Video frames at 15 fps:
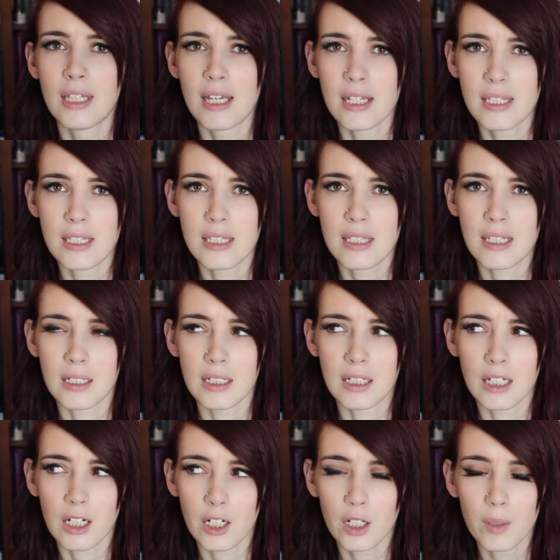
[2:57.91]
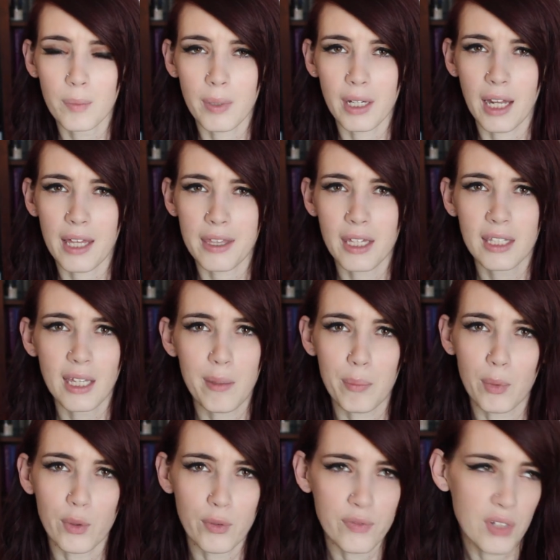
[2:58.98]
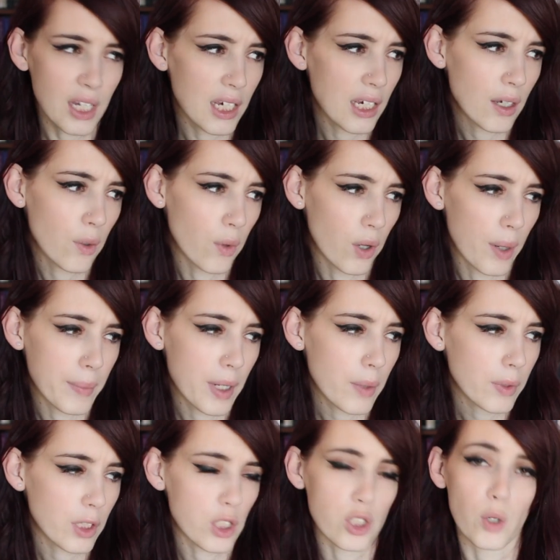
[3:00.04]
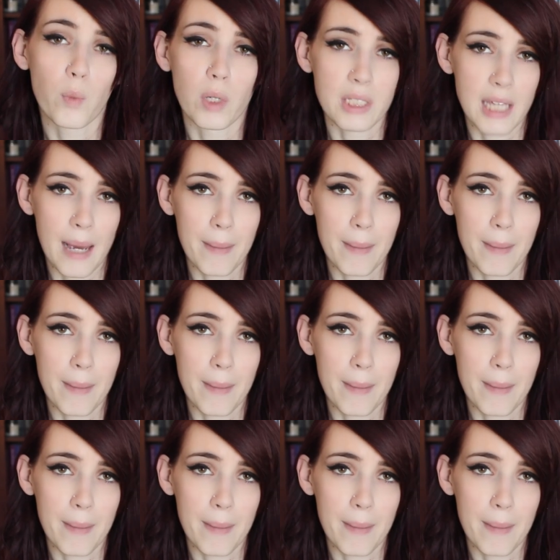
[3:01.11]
this year, but I think they moved it, or I'm not really sure what's